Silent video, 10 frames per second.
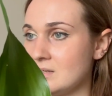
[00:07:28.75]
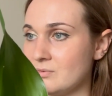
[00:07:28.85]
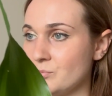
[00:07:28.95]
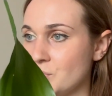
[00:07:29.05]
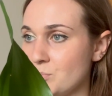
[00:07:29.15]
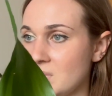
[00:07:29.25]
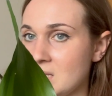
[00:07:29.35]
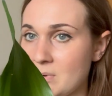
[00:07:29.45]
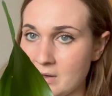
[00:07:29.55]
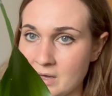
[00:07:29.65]
root
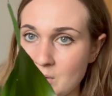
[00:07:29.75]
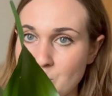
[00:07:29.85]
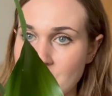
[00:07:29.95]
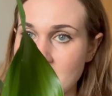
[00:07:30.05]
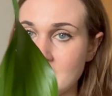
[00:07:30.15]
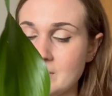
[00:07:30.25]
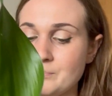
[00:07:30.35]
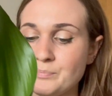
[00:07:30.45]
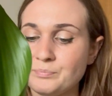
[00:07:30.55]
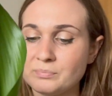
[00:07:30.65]
mealybug outbreak,
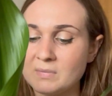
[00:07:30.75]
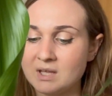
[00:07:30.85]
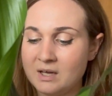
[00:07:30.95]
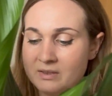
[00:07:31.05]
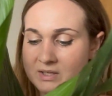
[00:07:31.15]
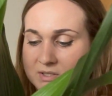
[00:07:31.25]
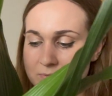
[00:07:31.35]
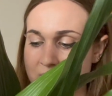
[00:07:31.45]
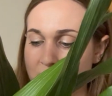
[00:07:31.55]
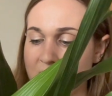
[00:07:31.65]
and this is
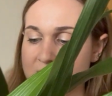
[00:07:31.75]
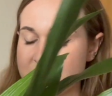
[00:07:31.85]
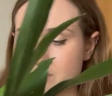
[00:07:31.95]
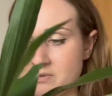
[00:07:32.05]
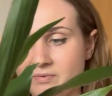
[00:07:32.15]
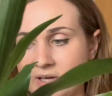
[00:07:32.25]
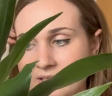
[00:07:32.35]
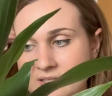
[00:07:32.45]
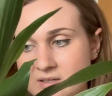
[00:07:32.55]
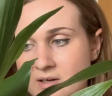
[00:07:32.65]
one of the plants that was
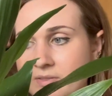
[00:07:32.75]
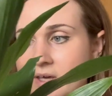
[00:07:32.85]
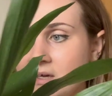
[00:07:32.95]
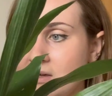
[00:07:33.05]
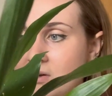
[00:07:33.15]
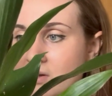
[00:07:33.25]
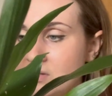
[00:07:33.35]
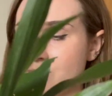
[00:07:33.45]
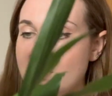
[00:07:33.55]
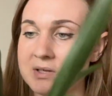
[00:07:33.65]
affected. And I think
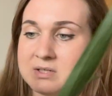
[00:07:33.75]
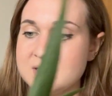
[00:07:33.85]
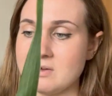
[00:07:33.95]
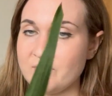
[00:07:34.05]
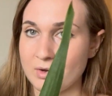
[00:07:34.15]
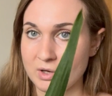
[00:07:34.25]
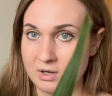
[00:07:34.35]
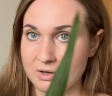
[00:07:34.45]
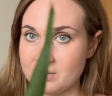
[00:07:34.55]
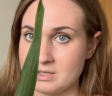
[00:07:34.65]
as much as they're very
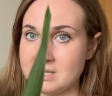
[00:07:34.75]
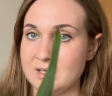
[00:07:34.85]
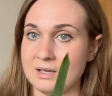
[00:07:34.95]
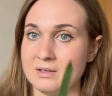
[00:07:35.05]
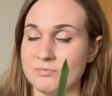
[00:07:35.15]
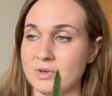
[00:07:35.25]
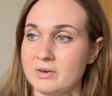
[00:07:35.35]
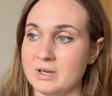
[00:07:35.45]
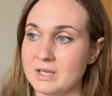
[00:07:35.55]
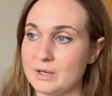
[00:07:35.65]
hardy and
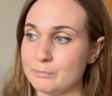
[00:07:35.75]
very